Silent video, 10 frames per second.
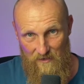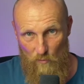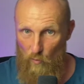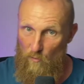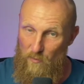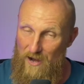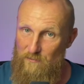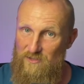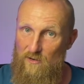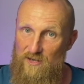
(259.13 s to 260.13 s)
Or
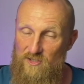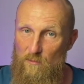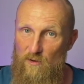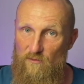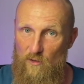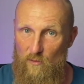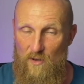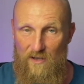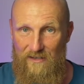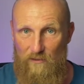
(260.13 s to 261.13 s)
perhaps there are some of you
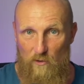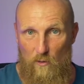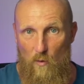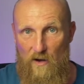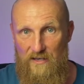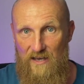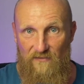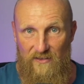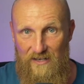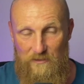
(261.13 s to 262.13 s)
that require a
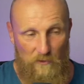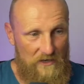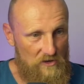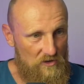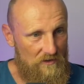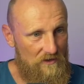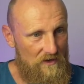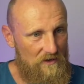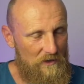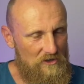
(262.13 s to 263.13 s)
further explanation.
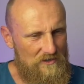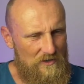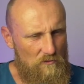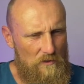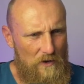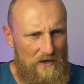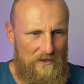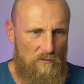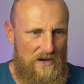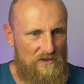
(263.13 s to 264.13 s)
But just by the
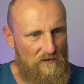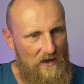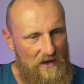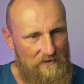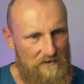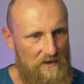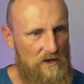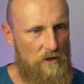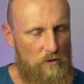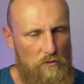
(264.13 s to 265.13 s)
raise of hand,
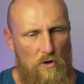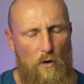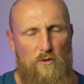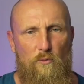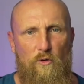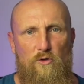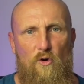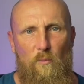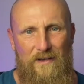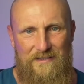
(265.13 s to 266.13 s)
who knows what
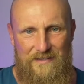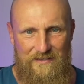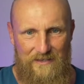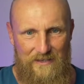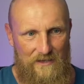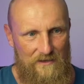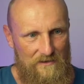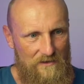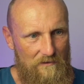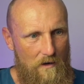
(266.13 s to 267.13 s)
neuroplasticity is?
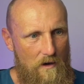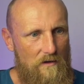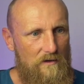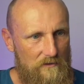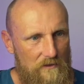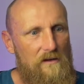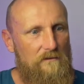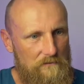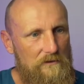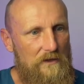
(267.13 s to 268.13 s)

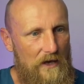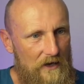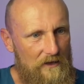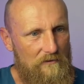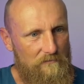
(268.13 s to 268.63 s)
Okay.